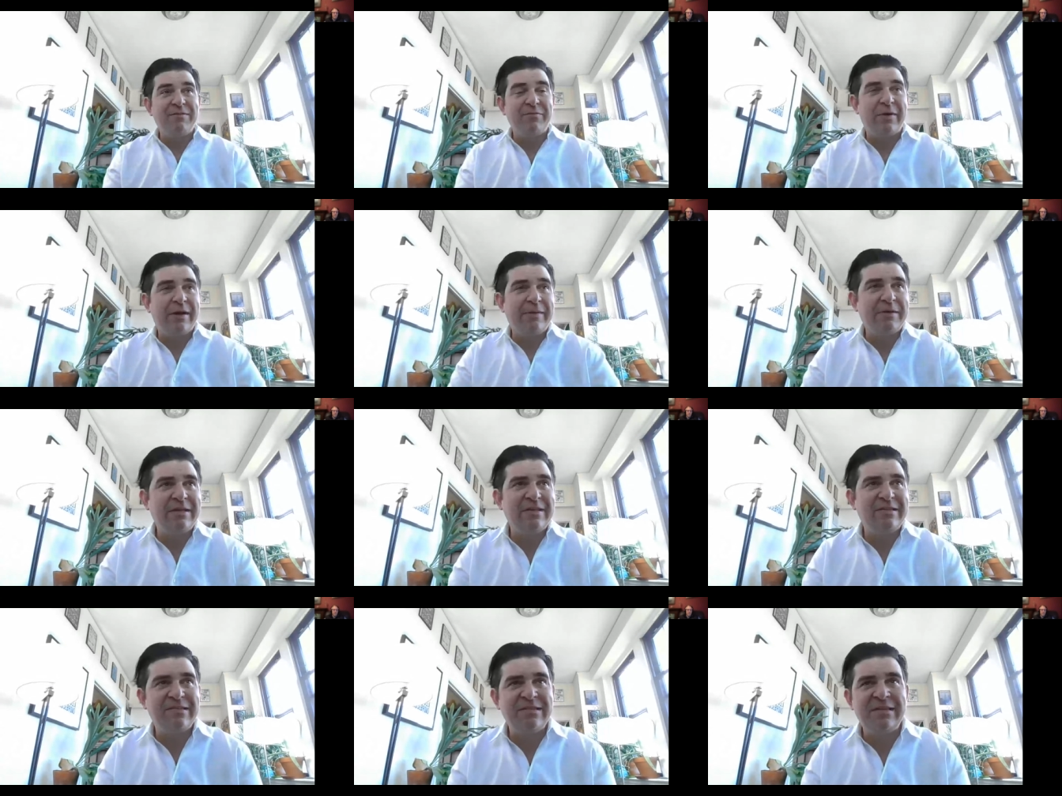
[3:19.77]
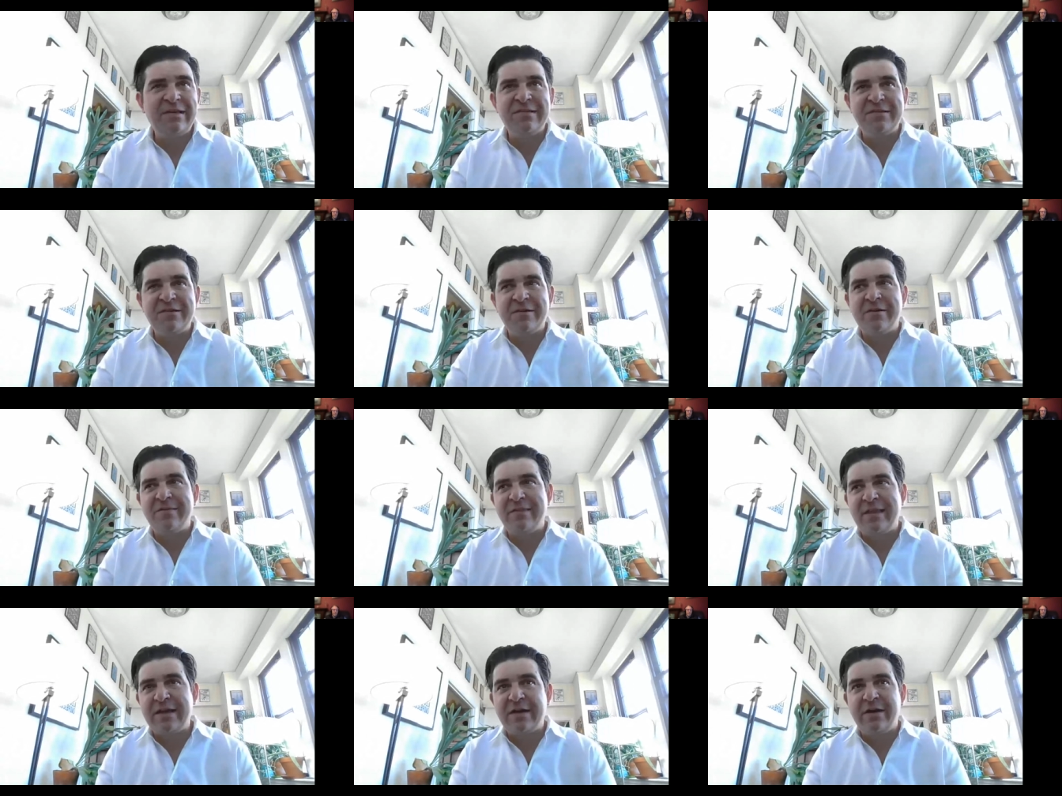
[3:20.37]
If I'm going to
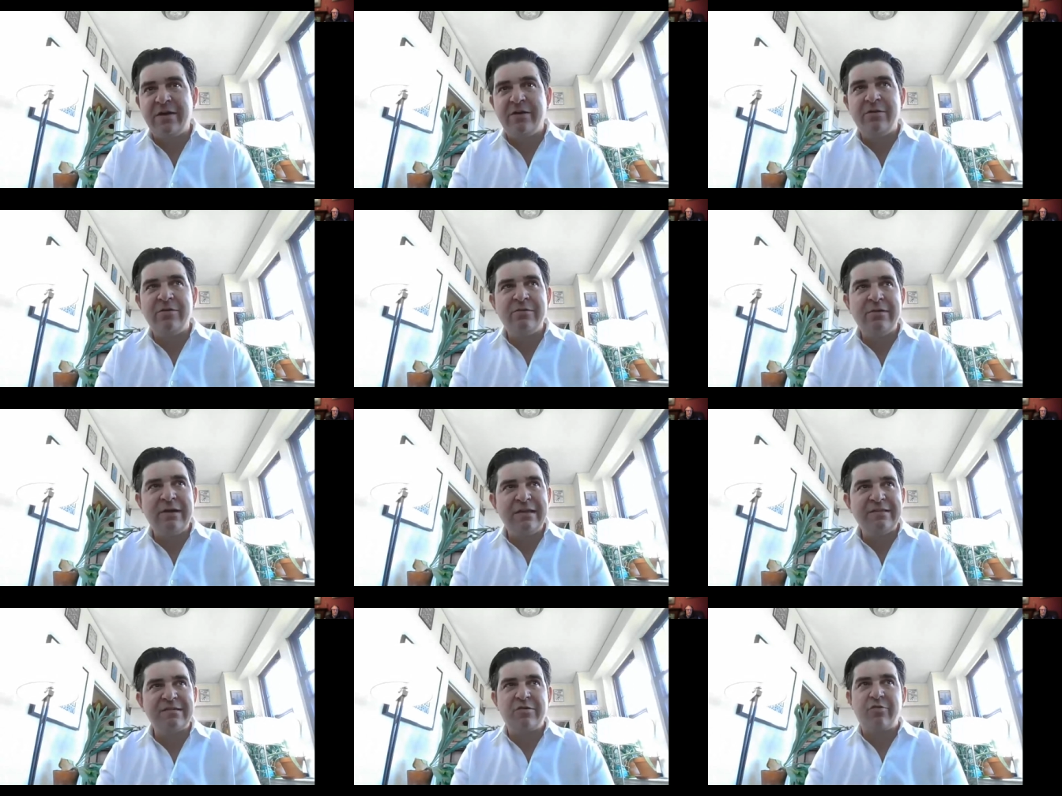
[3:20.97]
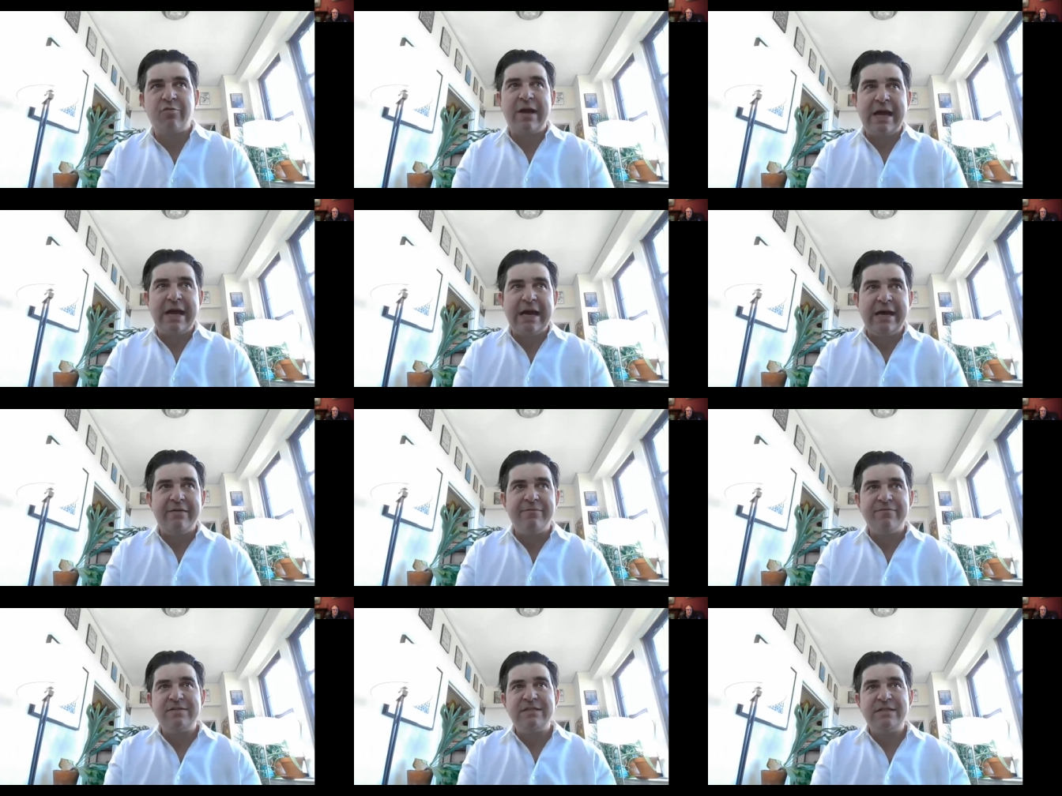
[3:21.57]
assert that code is a
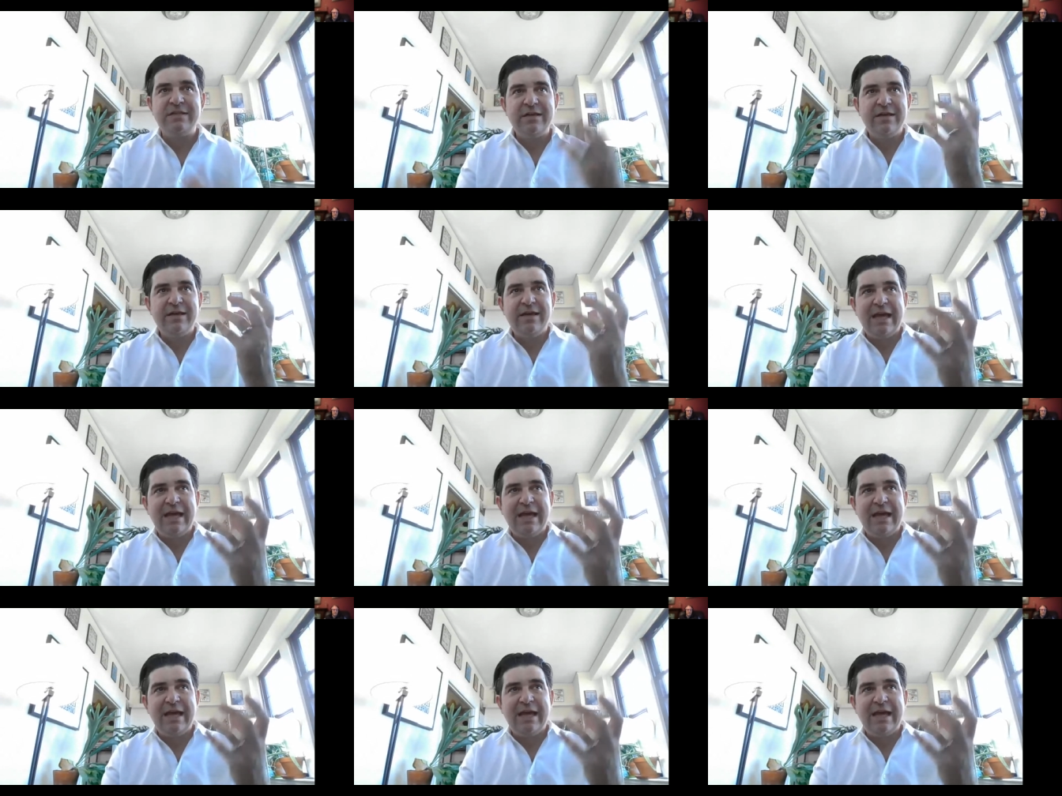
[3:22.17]
craft